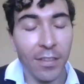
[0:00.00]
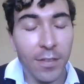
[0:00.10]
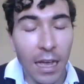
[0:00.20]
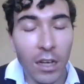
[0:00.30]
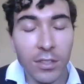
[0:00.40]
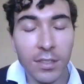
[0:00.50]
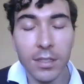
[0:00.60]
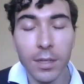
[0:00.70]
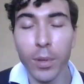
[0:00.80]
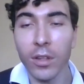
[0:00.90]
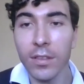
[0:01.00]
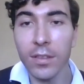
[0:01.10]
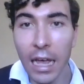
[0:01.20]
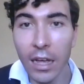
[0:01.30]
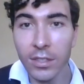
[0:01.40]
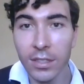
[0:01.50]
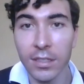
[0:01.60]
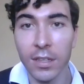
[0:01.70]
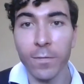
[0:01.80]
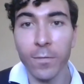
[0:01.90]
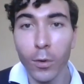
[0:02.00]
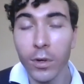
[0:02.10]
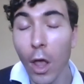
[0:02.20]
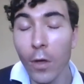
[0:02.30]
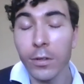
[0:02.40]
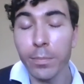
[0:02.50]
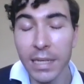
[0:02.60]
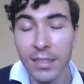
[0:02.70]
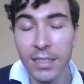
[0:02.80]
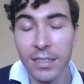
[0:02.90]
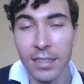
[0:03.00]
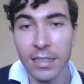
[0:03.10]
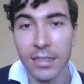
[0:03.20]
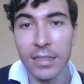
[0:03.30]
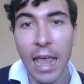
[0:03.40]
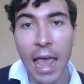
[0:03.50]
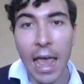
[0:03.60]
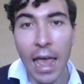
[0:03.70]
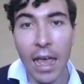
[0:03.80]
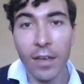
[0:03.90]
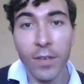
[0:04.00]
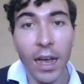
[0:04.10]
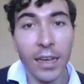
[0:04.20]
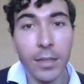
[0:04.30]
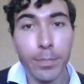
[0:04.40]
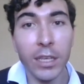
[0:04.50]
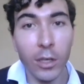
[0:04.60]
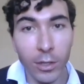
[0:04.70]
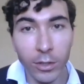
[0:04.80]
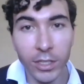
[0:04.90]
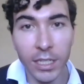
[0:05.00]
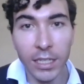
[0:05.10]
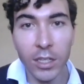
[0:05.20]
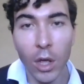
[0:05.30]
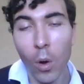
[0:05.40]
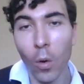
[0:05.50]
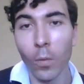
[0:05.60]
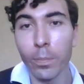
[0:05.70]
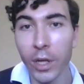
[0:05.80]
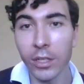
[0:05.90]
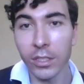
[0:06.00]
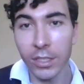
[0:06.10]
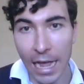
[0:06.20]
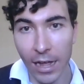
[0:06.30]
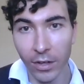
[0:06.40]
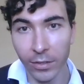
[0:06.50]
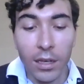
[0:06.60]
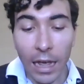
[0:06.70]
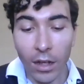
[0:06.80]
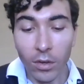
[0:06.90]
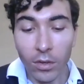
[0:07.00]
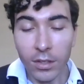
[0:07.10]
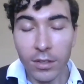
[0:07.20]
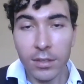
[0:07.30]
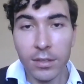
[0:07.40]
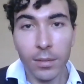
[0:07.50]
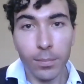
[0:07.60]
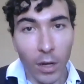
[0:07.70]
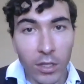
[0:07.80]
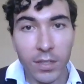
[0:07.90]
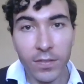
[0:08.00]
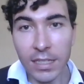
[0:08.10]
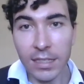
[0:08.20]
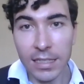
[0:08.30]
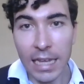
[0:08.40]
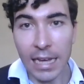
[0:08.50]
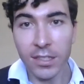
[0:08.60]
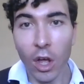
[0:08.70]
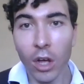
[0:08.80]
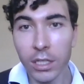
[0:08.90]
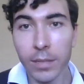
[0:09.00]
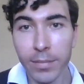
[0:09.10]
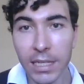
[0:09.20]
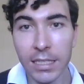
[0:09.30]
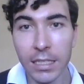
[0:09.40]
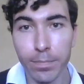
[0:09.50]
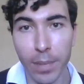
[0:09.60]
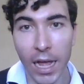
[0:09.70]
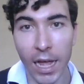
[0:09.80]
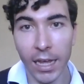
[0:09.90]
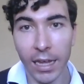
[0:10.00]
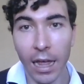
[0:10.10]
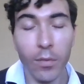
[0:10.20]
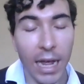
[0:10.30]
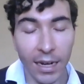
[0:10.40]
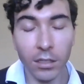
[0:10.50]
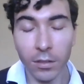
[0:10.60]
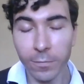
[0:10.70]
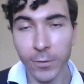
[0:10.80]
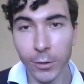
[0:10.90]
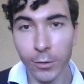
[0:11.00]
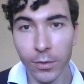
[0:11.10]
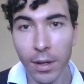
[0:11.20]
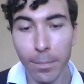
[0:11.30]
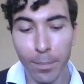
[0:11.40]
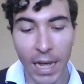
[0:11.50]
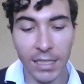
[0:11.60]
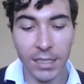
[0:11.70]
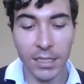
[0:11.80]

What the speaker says: thousands upon thousands of foreign-owned businesses have either been looted or burned down. Now, most of these attacks are committed by a radical few, but